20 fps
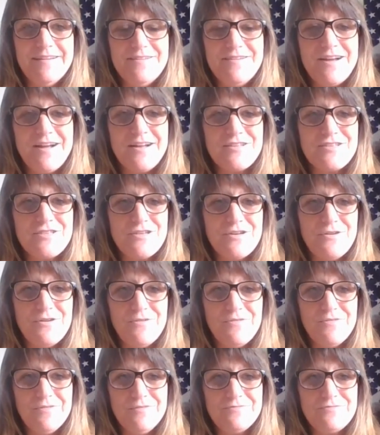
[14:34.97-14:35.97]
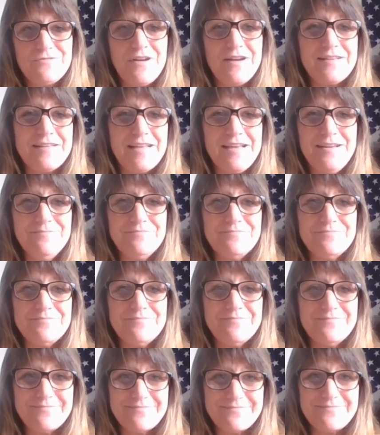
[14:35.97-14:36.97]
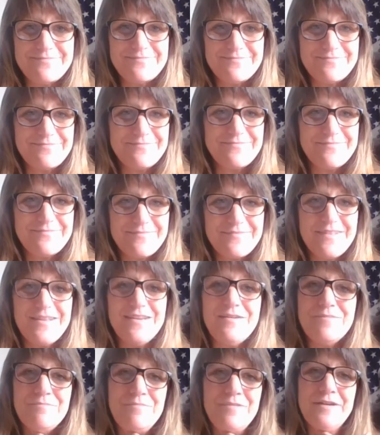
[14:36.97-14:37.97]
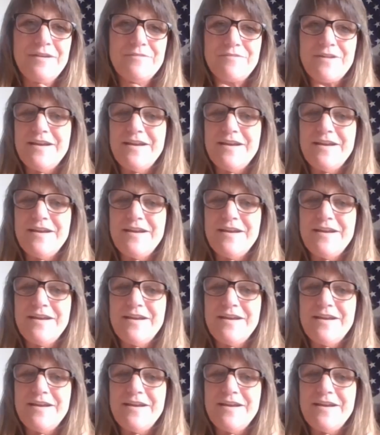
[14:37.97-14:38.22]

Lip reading: not so friendly. But